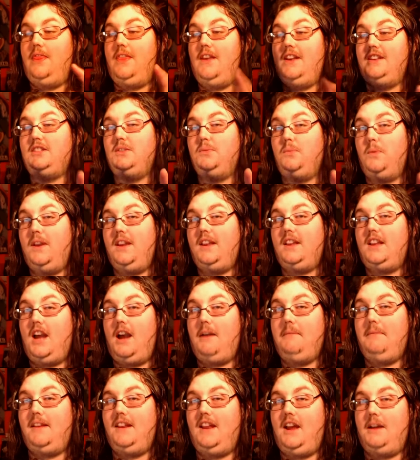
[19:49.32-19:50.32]
This week
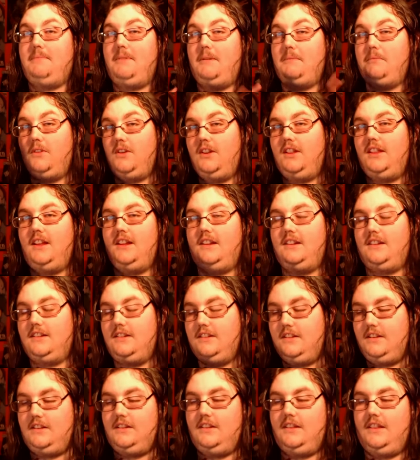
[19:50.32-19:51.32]
coming up, I'm going to
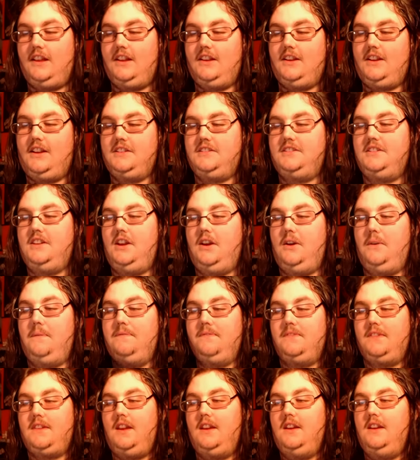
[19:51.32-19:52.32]
let you guys know.
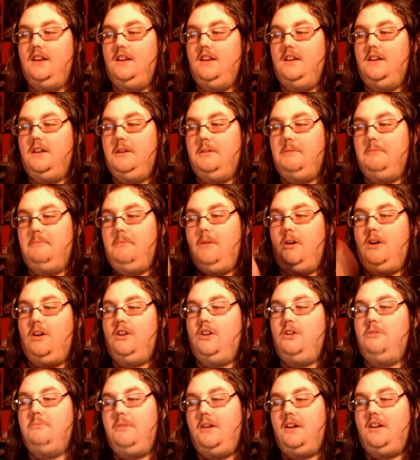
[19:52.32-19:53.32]

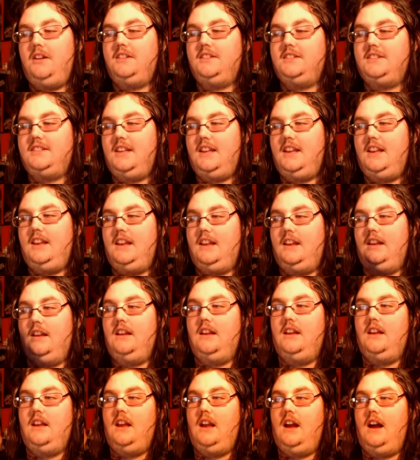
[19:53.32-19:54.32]
Mario Ball Z,
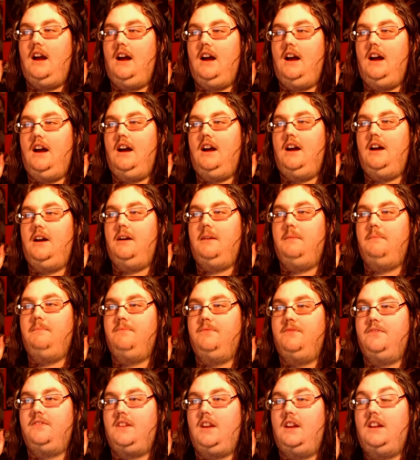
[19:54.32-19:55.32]

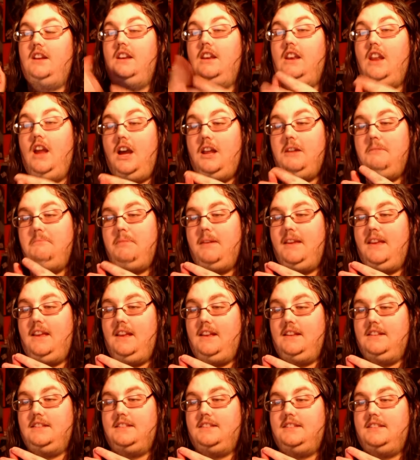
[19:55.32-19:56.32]
Nun
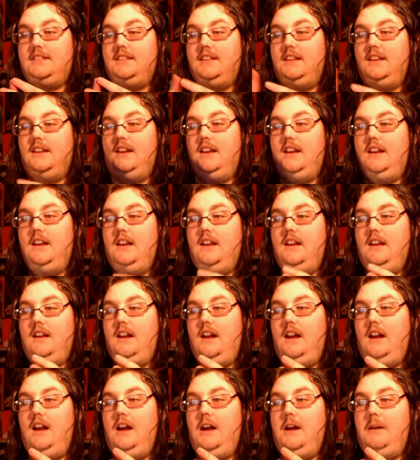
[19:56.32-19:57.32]
Peace,
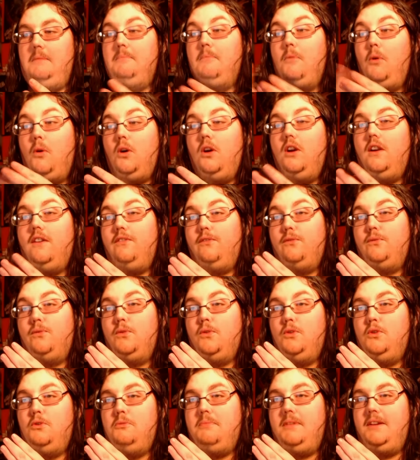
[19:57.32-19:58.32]
more of
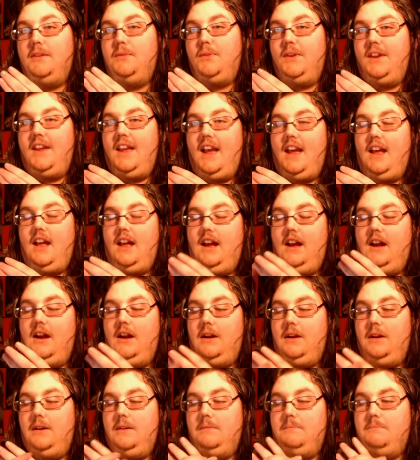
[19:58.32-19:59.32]
Ruby,
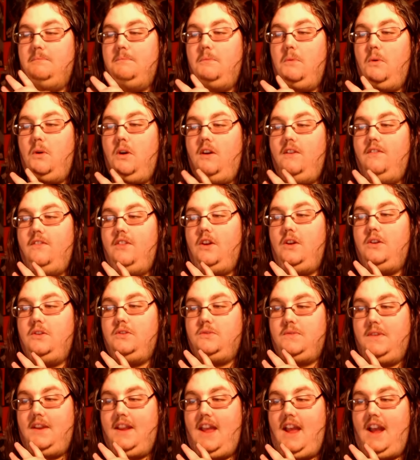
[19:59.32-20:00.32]
more of
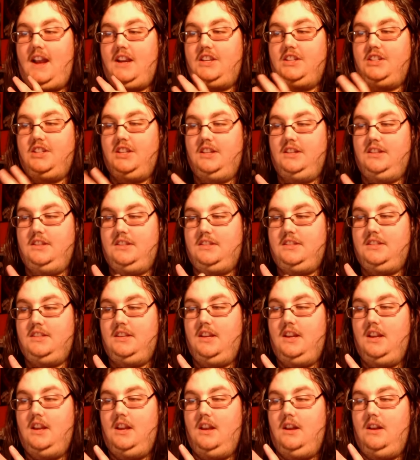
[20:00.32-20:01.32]
those reactions.
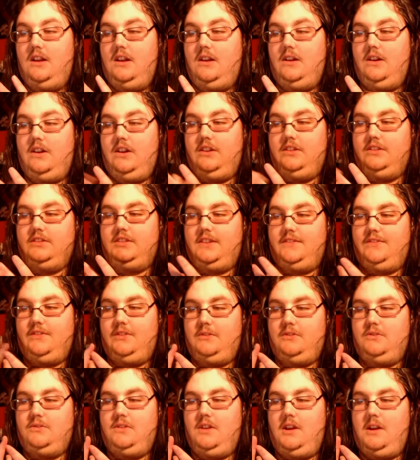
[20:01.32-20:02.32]
Oh, except
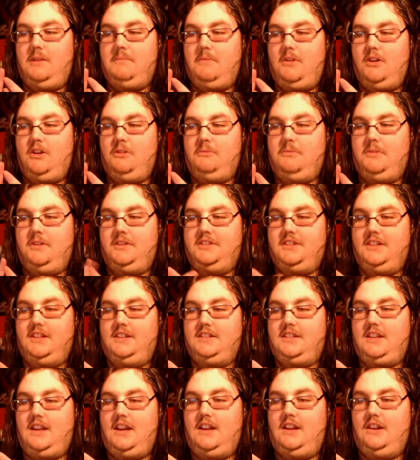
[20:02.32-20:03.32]
for Mario Ball Z
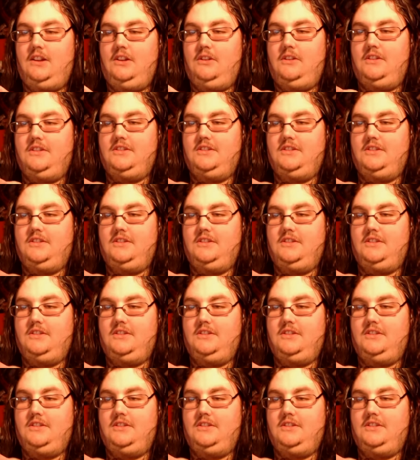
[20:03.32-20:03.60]
is kind of new